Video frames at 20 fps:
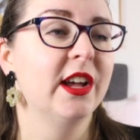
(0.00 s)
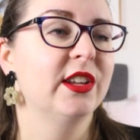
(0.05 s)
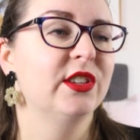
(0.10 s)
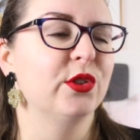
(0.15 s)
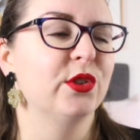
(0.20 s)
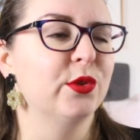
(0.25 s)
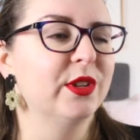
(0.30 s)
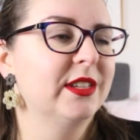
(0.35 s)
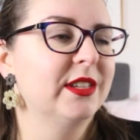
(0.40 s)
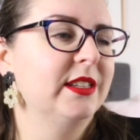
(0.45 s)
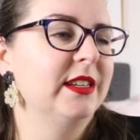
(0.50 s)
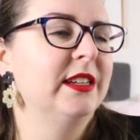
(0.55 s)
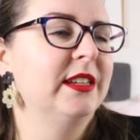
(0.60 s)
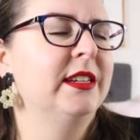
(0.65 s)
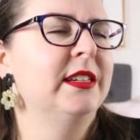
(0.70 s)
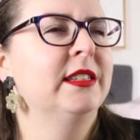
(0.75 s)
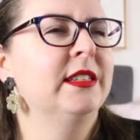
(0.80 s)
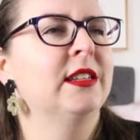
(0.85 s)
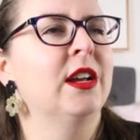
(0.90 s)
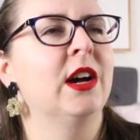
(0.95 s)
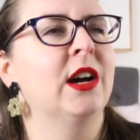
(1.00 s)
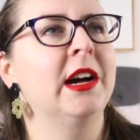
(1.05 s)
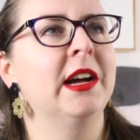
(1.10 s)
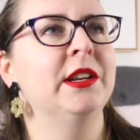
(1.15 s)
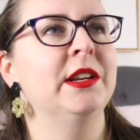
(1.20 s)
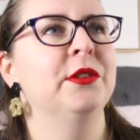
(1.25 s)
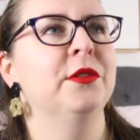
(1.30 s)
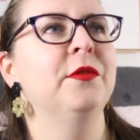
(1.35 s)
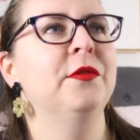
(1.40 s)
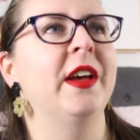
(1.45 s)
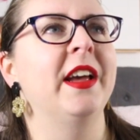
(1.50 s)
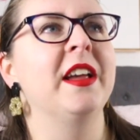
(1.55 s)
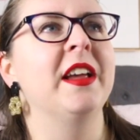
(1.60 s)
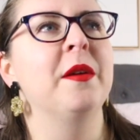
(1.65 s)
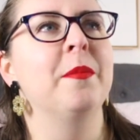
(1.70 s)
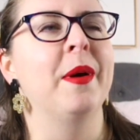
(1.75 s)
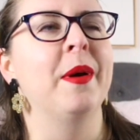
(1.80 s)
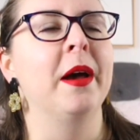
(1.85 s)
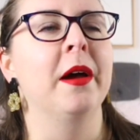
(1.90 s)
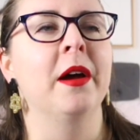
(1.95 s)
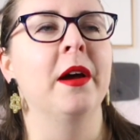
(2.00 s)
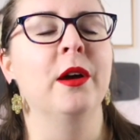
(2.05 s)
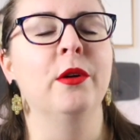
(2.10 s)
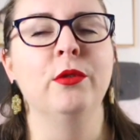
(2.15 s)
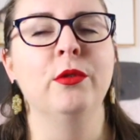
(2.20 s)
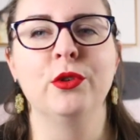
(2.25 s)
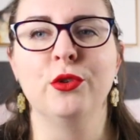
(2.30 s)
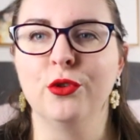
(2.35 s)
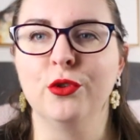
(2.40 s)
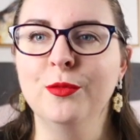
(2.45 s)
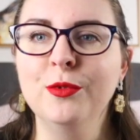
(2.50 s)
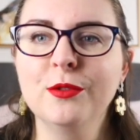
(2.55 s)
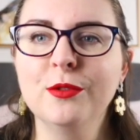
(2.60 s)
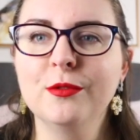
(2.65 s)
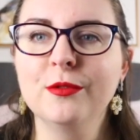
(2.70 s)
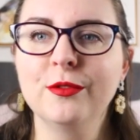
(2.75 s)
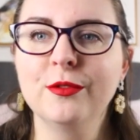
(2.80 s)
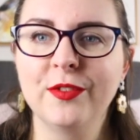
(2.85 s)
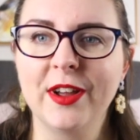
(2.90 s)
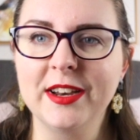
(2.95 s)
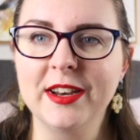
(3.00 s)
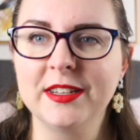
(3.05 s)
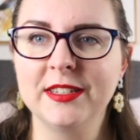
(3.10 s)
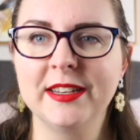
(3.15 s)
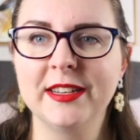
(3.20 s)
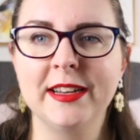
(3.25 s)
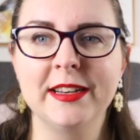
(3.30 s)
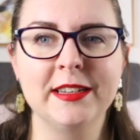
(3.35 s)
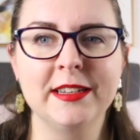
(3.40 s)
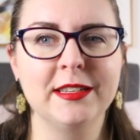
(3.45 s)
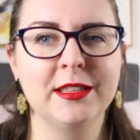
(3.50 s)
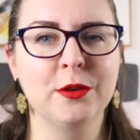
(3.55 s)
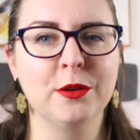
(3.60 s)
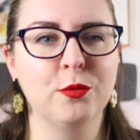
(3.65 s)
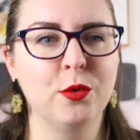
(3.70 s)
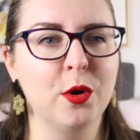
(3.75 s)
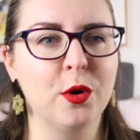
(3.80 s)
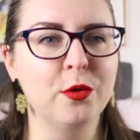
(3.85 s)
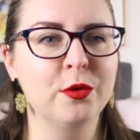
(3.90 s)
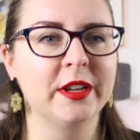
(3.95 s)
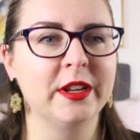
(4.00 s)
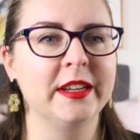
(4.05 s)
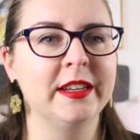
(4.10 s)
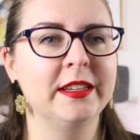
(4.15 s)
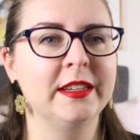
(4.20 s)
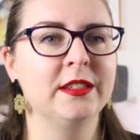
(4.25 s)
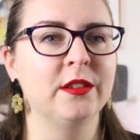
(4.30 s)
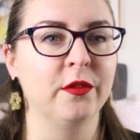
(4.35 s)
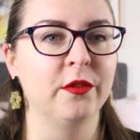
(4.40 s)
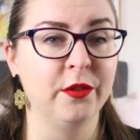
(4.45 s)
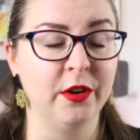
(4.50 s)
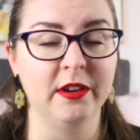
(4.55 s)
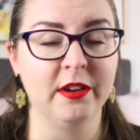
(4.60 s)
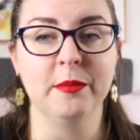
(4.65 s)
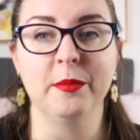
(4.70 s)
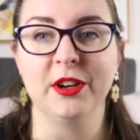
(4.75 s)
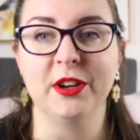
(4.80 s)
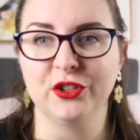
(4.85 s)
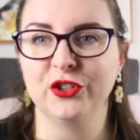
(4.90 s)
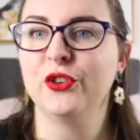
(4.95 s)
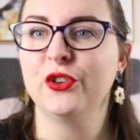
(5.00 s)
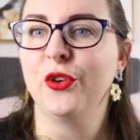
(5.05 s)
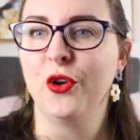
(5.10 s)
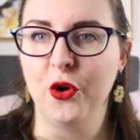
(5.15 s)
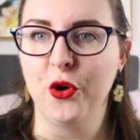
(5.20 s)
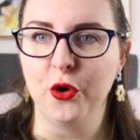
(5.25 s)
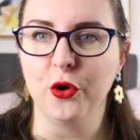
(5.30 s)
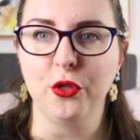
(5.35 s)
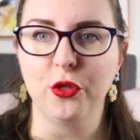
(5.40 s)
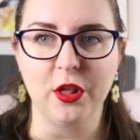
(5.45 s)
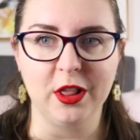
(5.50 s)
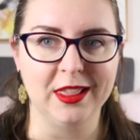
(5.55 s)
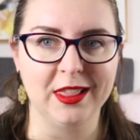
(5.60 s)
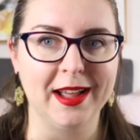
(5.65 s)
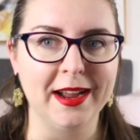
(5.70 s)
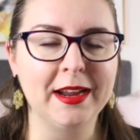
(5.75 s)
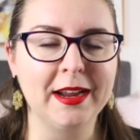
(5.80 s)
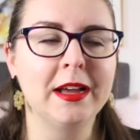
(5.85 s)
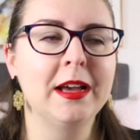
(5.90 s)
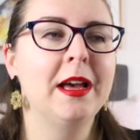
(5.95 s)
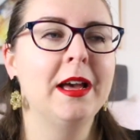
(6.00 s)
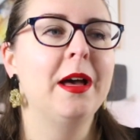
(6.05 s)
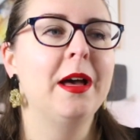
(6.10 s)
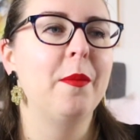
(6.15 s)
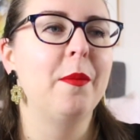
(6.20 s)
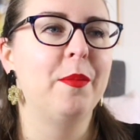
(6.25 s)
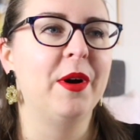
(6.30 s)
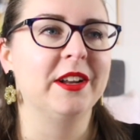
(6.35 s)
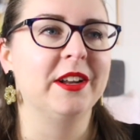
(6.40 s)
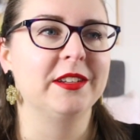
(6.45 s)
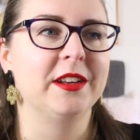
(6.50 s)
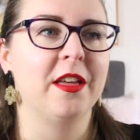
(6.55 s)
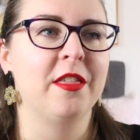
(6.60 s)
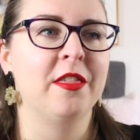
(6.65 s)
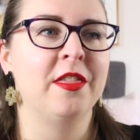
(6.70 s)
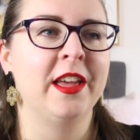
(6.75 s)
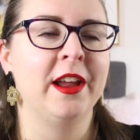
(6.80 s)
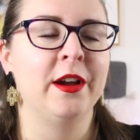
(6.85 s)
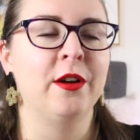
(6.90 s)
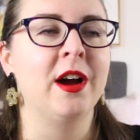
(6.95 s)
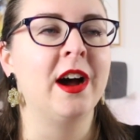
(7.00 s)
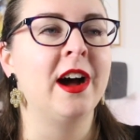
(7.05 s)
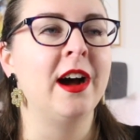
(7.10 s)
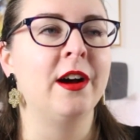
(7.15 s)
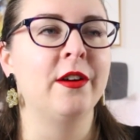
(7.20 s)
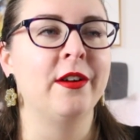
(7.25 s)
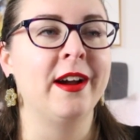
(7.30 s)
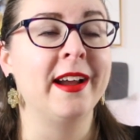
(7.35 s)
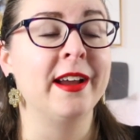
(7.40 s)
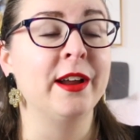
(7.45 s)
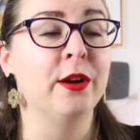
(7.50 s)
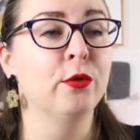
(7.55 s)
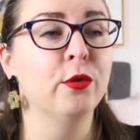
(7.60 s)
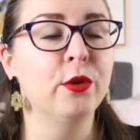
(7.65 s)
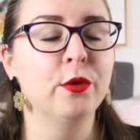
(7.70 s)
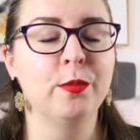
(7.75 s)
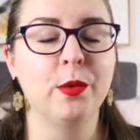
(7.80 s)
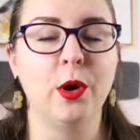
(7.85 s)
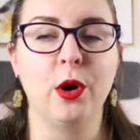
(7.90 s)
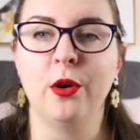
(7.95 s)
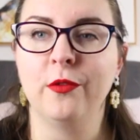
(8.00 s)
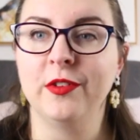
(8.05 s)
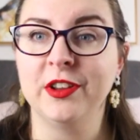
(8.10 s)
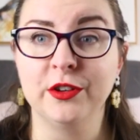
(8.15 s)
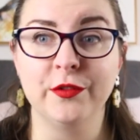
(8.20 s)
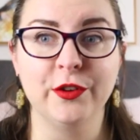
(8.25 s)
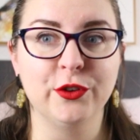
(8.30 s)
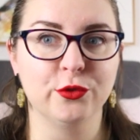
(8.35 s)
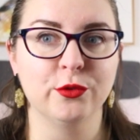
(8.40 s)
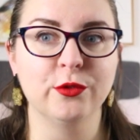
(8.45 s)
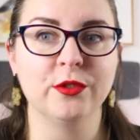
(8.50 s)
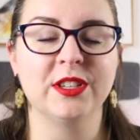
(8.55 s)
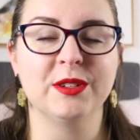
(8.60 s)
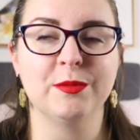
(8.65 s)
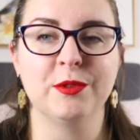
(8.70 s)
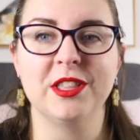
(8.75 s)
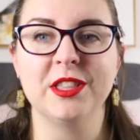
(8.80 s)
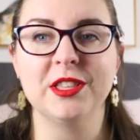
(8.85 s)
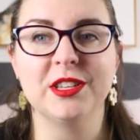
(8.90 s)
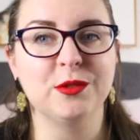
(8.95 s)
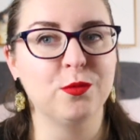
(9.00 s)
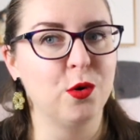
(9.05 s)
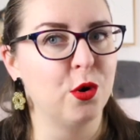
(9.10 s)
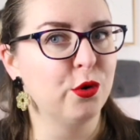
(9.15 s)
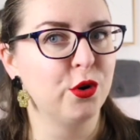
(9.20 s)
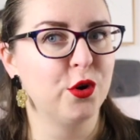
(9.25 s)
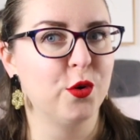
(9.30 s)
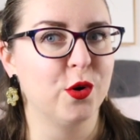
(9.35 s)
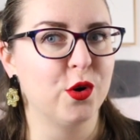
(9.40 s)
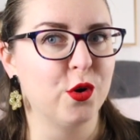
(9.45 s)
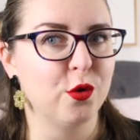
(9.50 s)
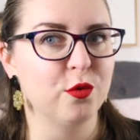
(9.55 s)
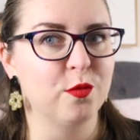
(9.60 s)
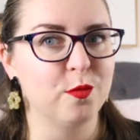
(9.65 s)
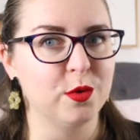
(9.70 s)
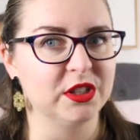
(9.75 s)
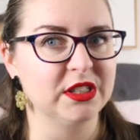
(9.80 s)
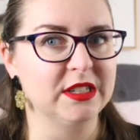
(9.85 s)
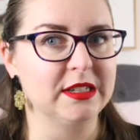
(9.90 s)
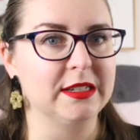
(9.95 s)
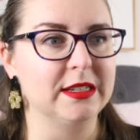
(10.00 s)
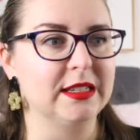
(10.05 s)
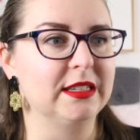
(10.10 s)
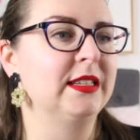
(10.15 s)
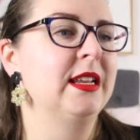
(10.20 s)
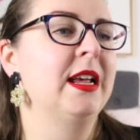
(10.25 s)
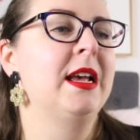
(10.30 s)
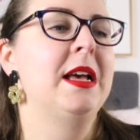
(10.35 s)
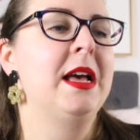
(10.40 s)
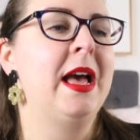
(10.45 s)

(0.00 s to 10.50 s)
So this is kind of a paranormal fantasy. It, the world is very much Earth-like, but there are a group of individuals within this world who are called monsters.